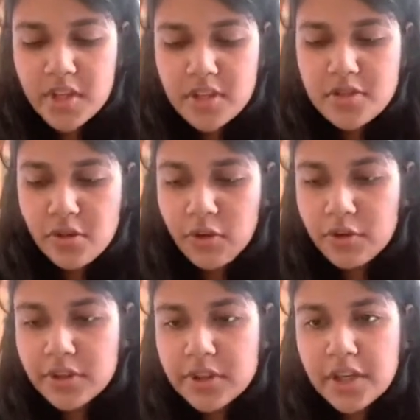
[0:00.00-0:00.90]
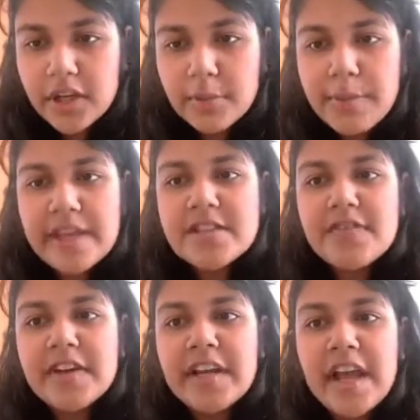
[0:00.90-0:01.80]
So the best
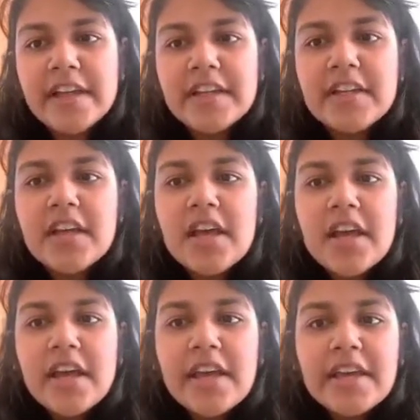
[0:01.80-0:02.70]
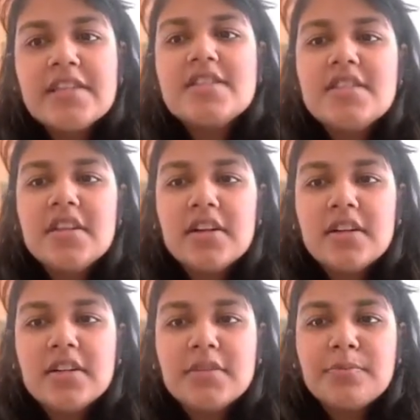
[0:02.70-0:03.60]
fit line is
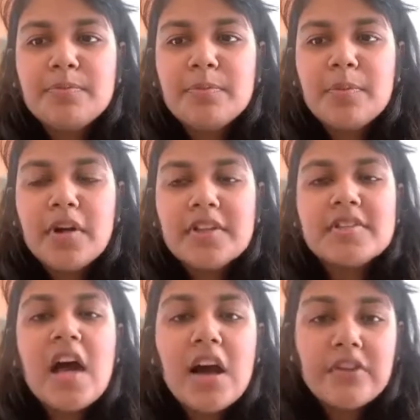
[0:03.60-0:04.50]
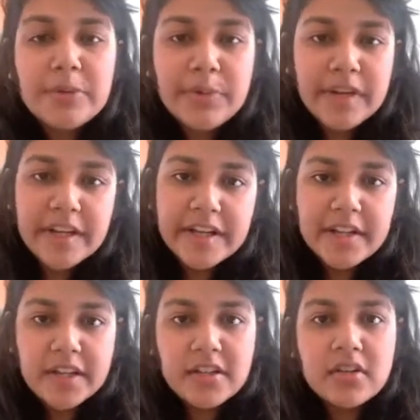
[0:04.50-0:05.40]
our
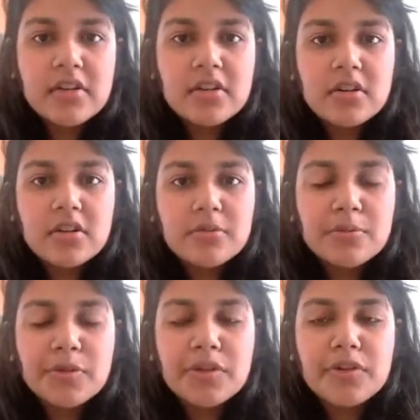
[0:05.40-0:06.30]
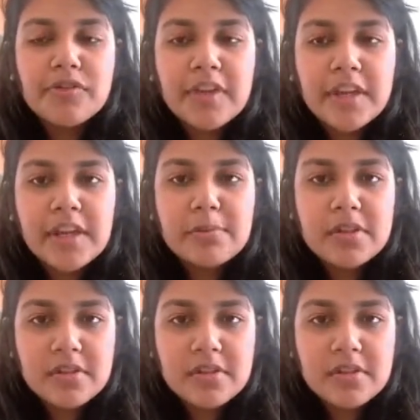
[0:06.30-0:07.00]
predicted variable.